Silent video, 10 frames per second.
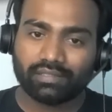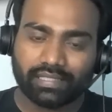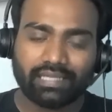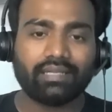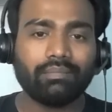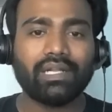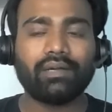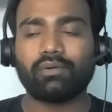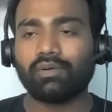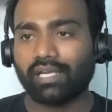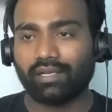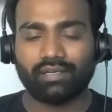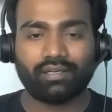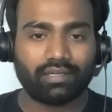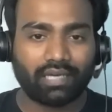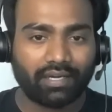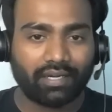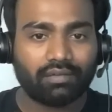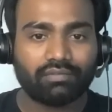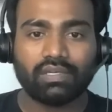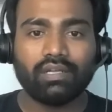Tell them that, okay, right now,